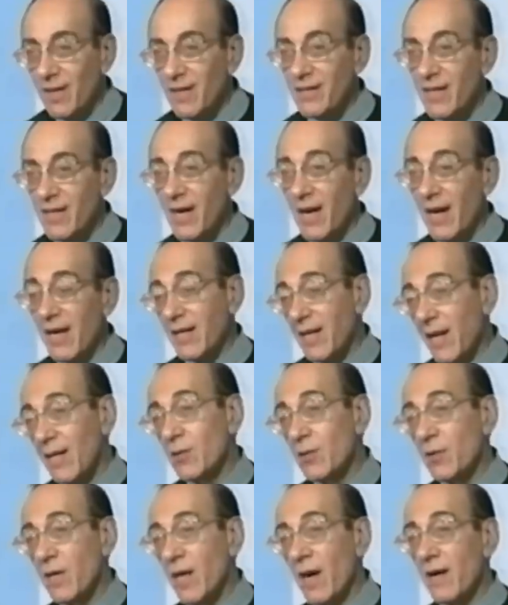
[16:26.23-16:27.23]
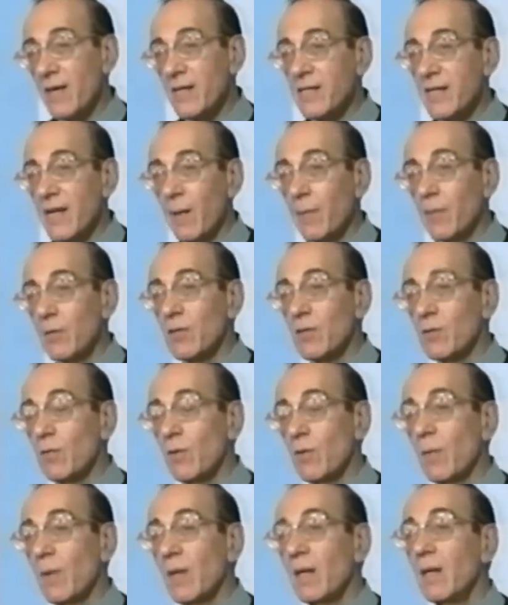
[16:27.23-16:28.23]
said I, I do carry sandwiches
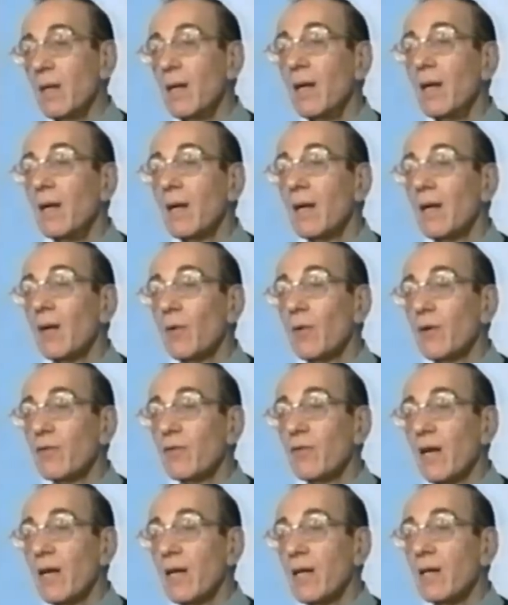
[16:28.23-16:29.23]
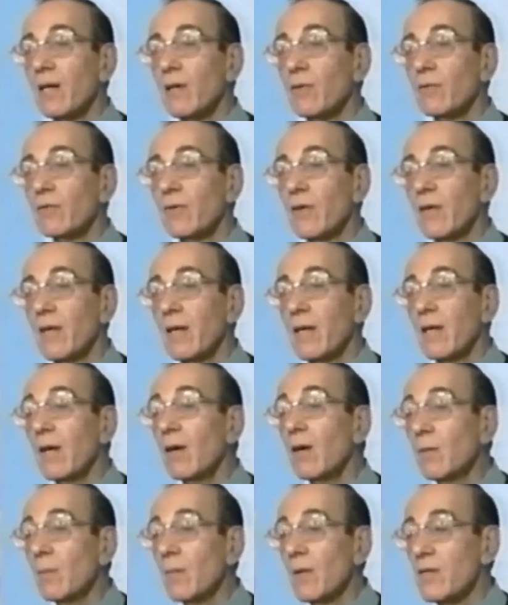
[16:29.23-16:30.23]
with me wherever I go for the
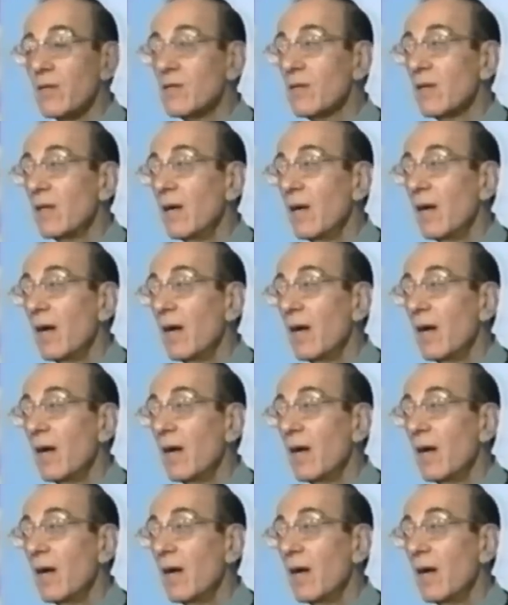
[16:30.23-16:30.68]
homeless.